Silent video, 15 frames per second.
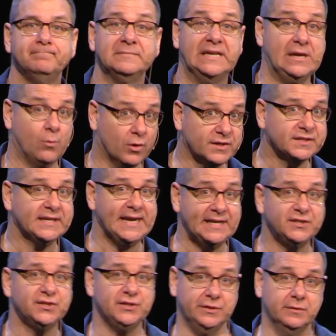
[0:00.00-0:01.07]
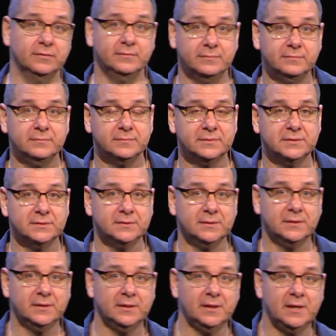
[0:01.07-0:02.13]
He works against you.
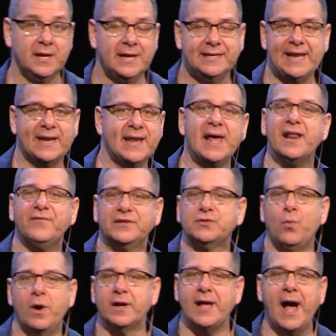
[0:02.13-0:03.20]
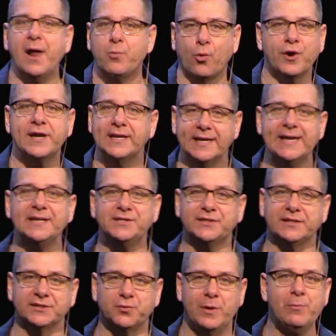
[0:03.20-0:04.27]
Now, none of us want God working against
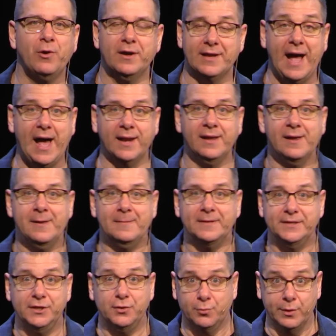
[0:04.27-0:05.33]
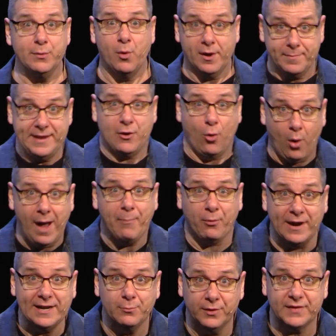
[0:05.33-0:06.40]
us. We want God, you know, we want to be
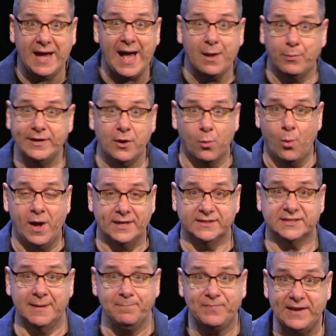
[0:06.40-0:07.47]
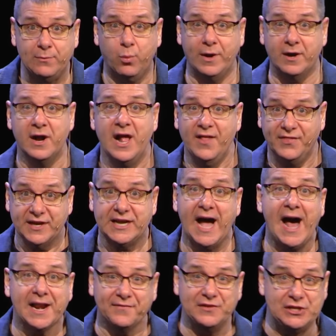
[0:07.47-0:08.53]
cooperating with God. We don't want something where the
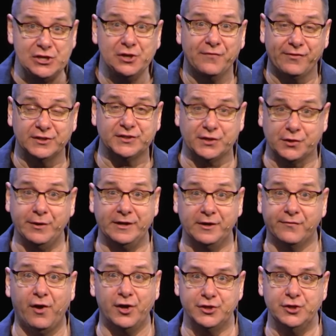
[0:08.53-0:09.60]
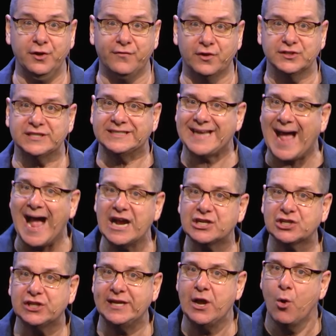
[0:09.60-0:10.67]
God of the universe, the creator of all universe, is
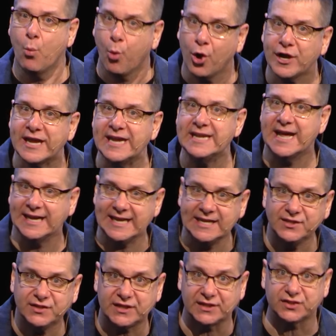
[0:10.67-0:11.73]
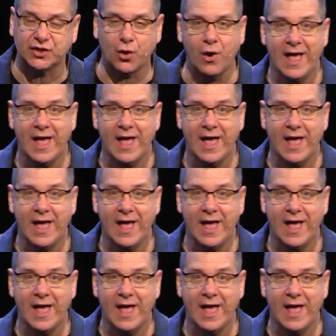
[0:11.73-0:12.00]
actually working against us. So